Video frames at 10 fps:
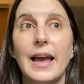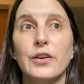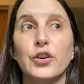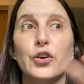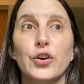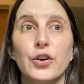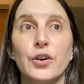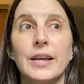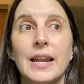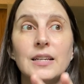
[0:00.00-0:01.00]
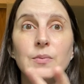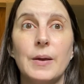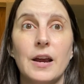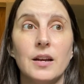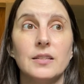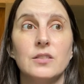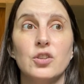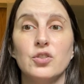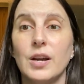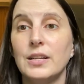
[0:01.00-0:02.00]
and her getting to Paris to
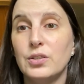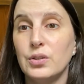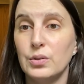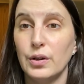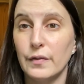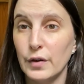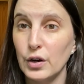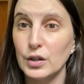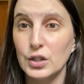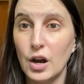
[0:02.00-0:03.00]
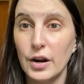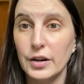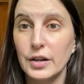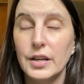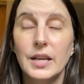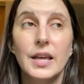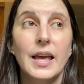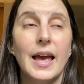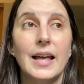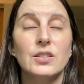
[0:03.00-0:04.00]
try to look for her daughter.
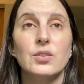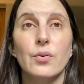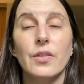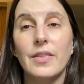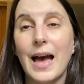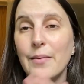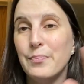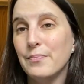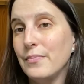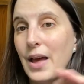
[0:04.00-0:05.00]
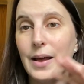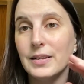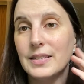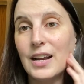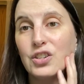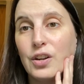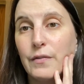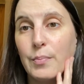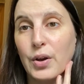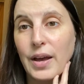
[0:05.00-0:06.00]
And so that section of
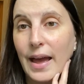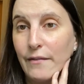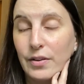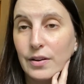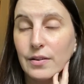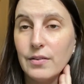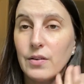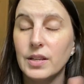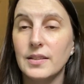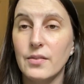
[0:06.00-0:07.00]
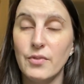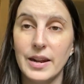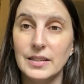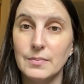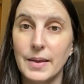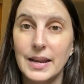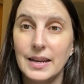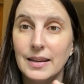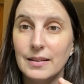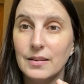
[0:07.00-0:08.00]
the book I haven't read as
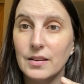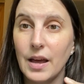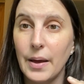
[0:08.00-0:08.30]
many